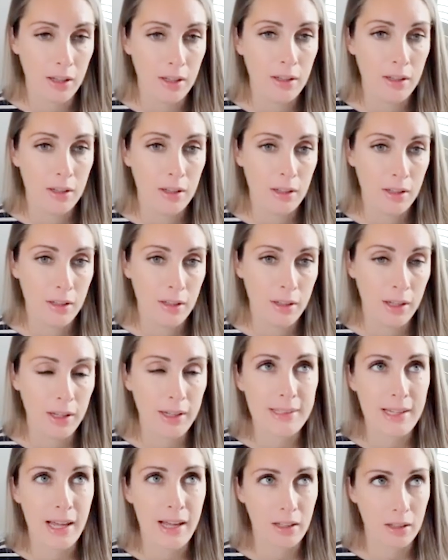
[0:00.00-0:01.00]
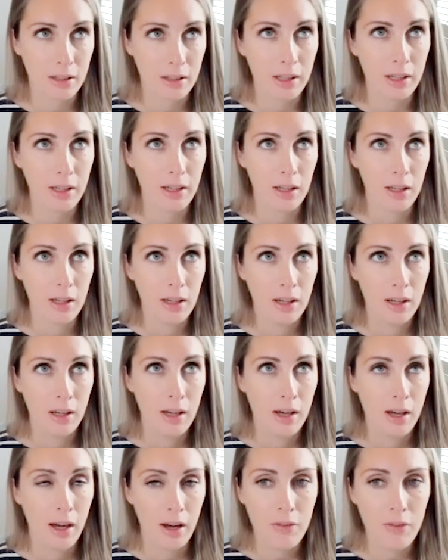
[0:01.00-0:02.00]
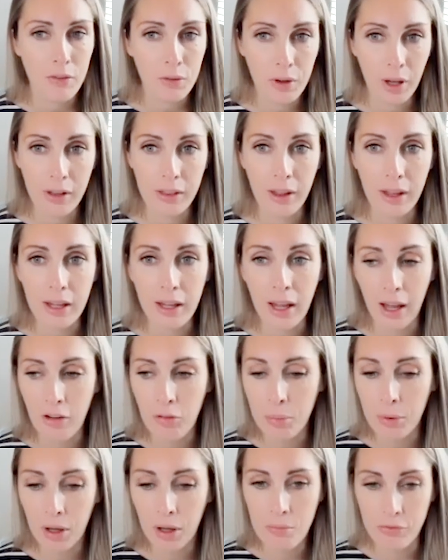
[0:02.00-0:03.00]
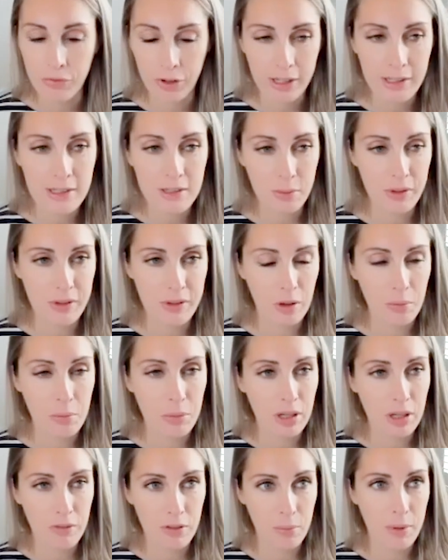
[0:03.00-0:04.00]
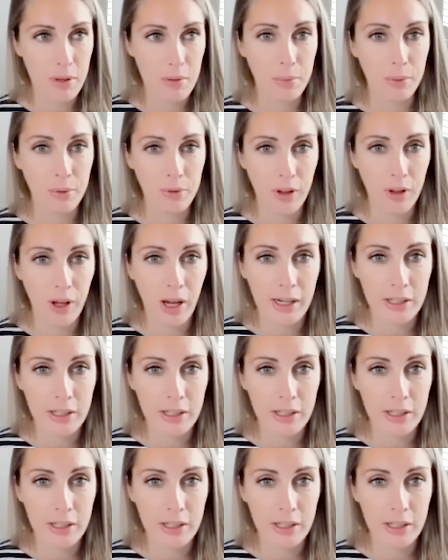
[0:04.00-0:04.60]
person. Exactly. I feel, and like I've become friends with so many of the people that